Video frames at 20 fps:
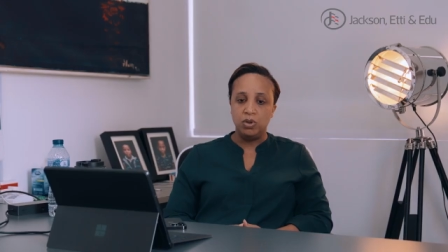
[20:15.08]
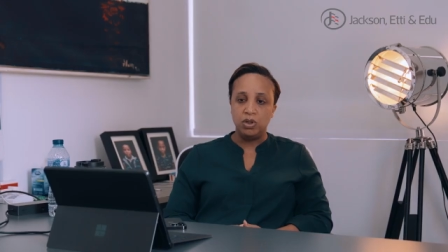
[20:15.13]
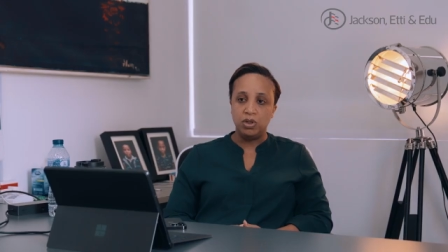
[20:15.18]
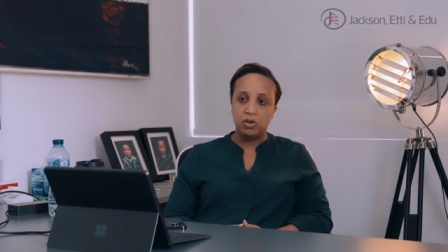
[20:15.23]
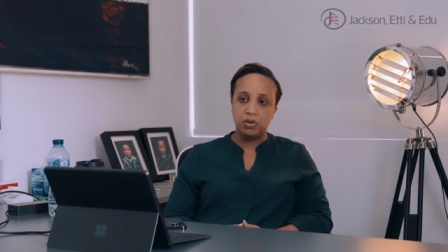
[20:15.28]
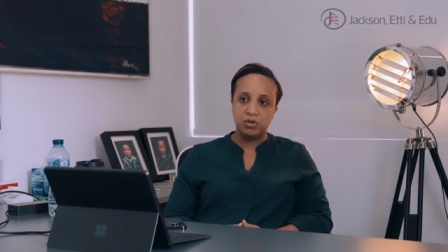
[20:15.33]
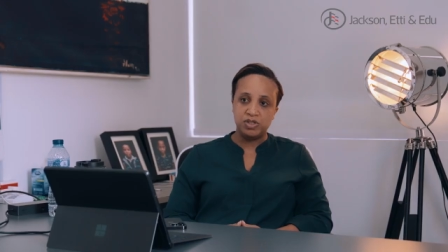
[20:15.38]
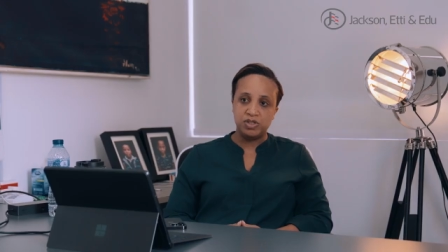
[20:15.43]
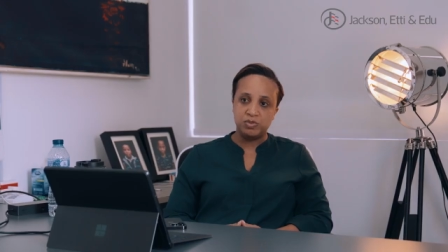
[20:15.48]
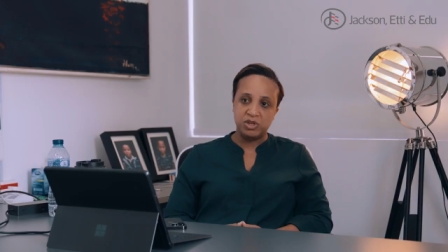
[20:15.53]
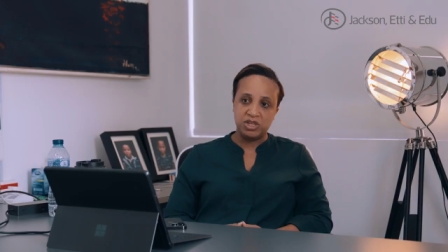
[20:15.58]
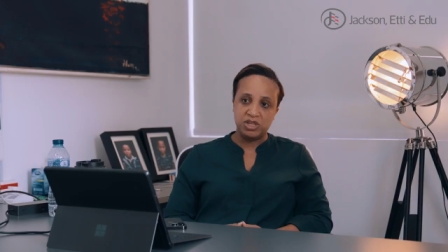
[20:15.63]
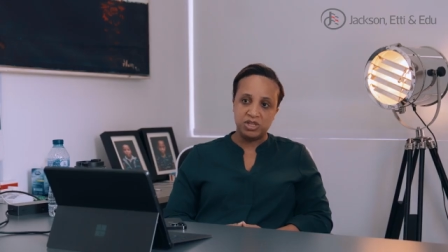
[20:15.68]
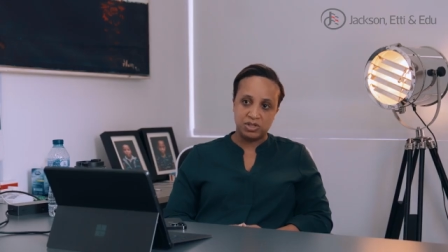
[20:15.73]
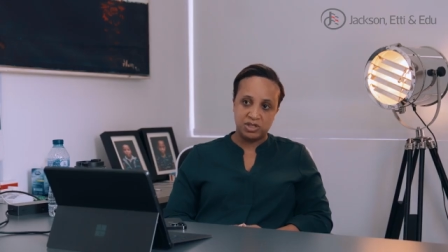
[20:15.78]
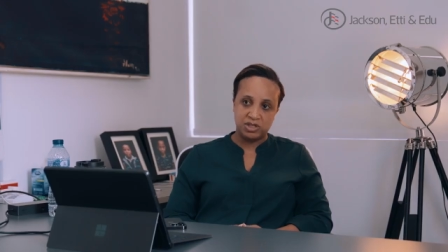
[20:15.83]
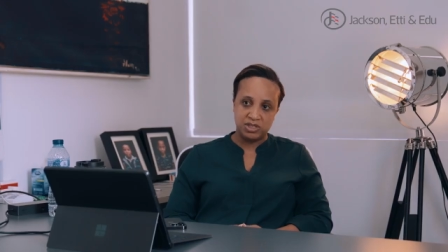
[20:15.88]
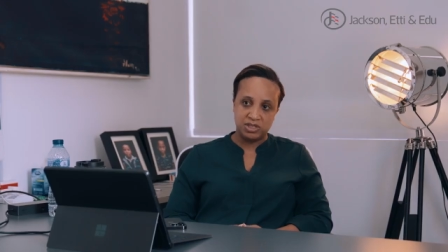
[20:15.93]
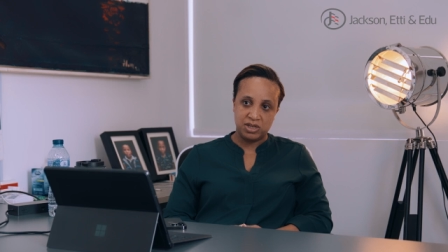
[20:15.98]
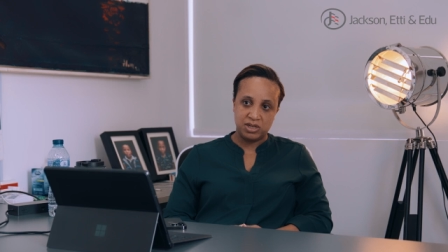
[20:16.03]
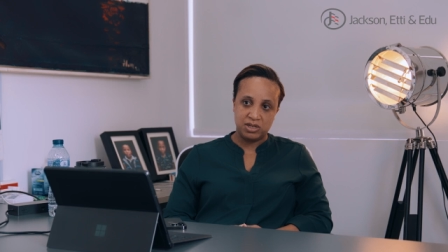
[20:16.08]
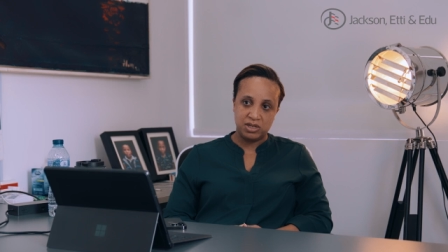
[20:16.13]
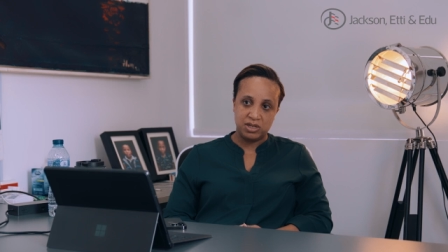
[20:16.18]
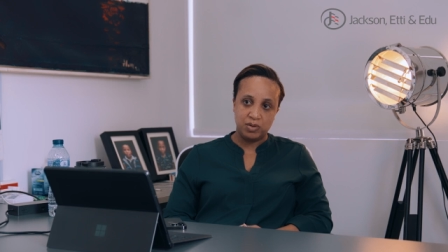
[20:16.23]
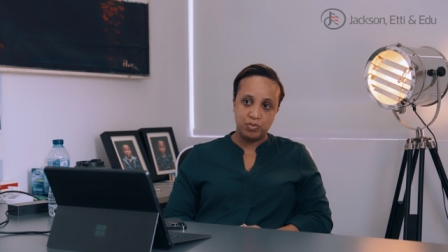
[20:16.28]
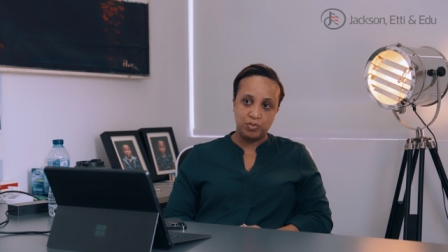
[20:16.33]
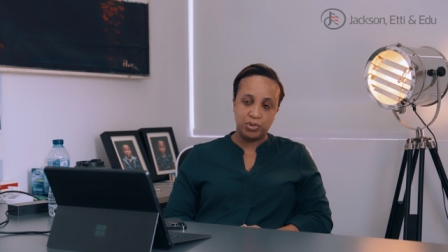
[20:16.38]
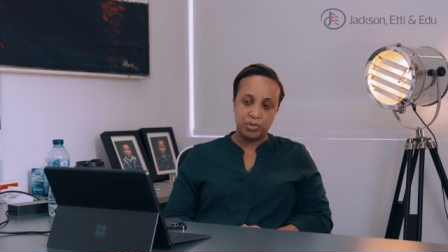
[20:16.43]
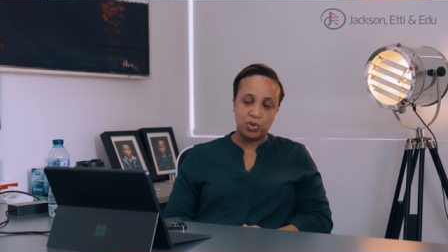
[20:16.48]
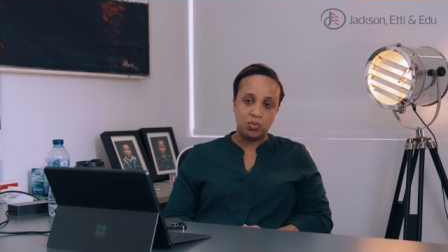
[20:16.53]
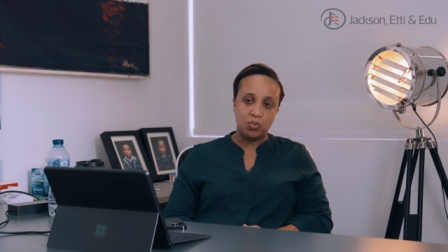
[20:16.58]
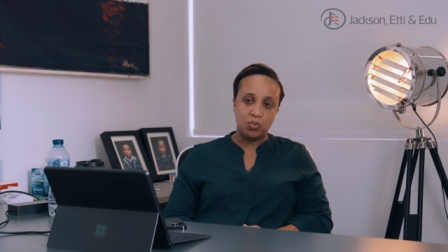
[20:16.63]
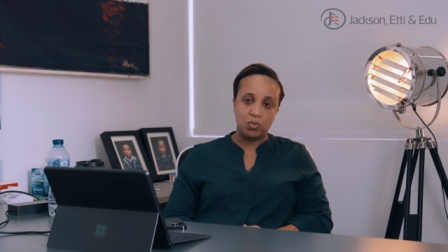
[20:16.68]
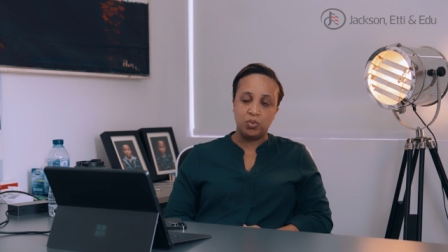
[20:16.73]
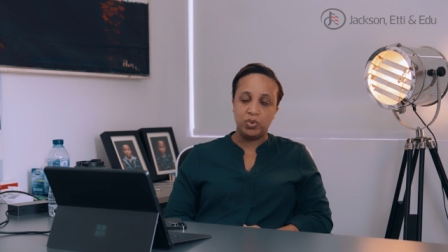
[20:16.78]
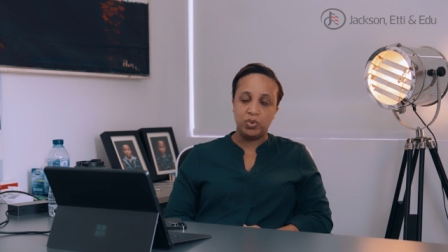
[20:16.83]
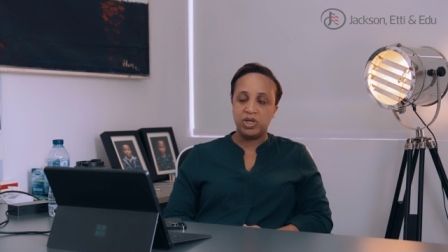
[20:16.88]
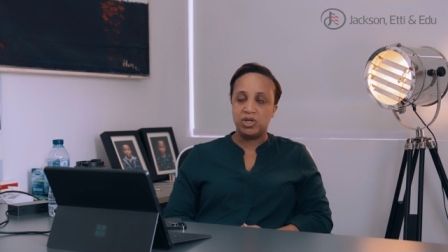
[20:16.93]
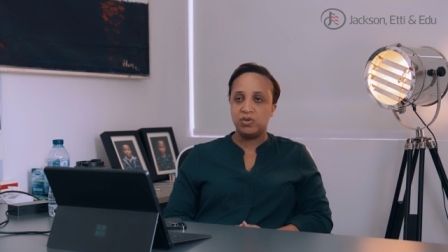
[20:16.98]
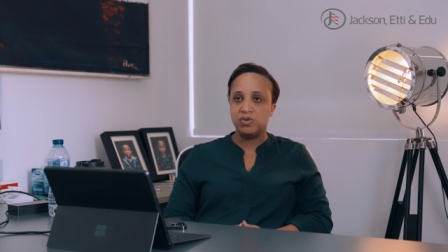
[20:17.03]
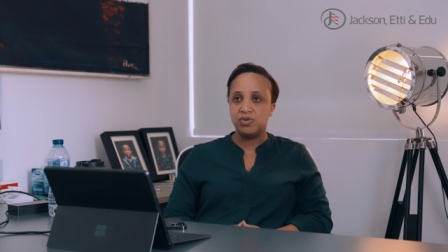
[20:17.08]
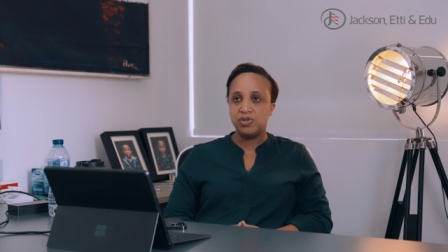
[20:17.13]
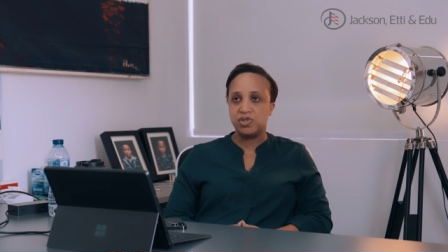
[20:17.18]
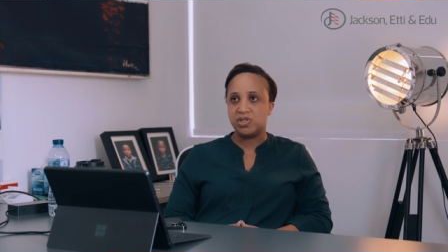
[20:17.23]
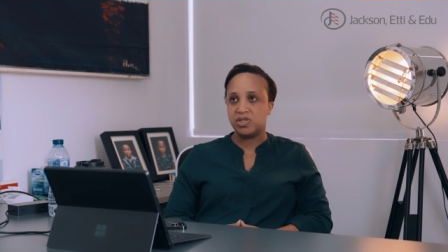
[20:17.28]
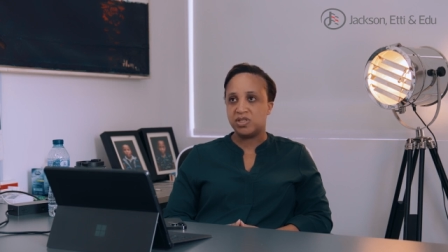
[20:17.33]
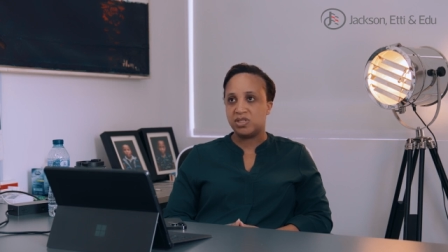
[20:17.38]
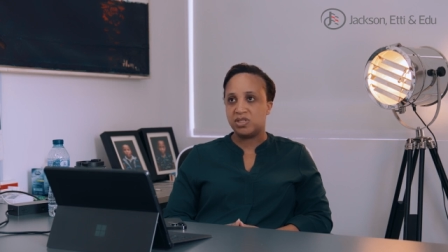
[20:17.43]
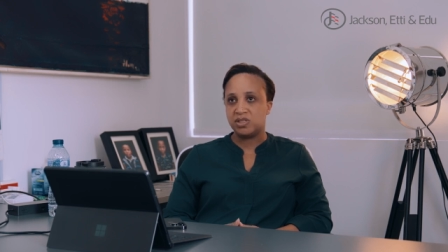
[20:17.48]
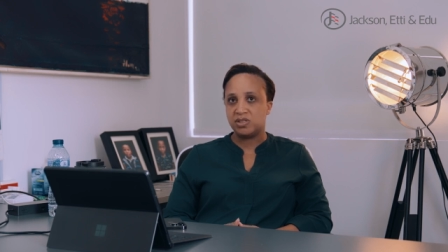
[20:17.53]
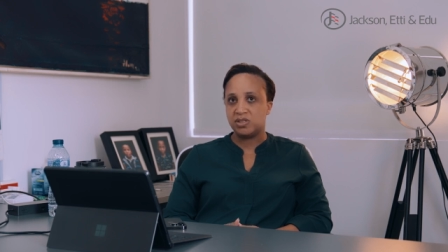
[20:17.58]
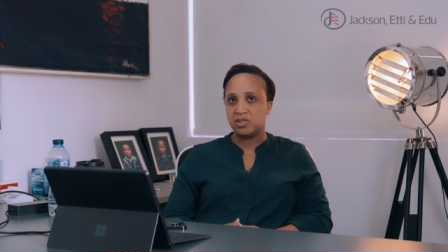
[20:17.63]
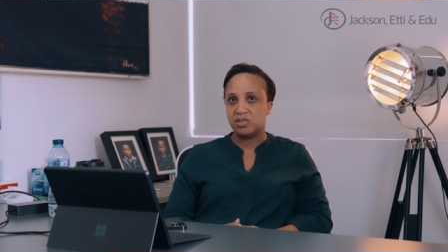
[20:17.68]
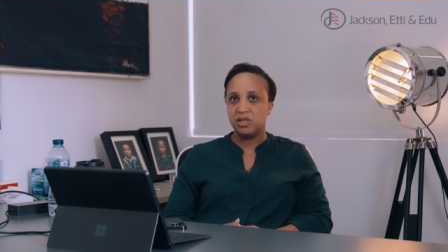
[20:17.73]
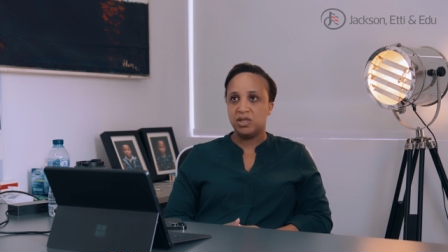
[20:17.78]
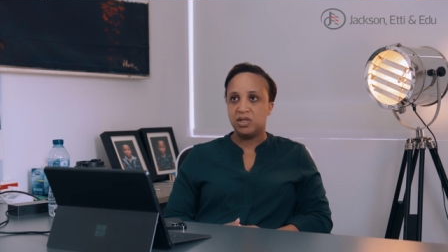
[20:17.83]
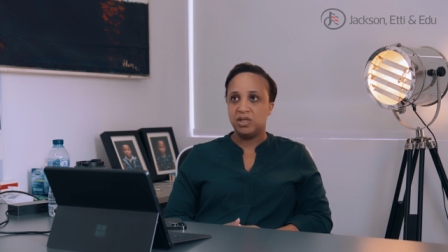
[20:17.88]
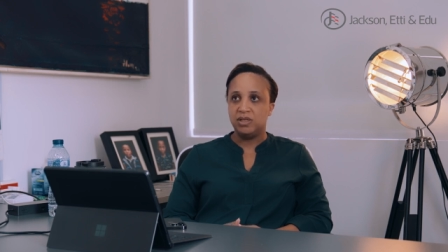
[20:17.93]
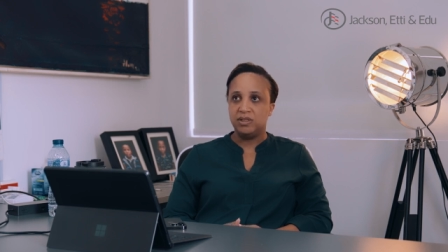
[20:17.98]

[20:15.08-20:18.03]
we'll always be interested in. But we don't just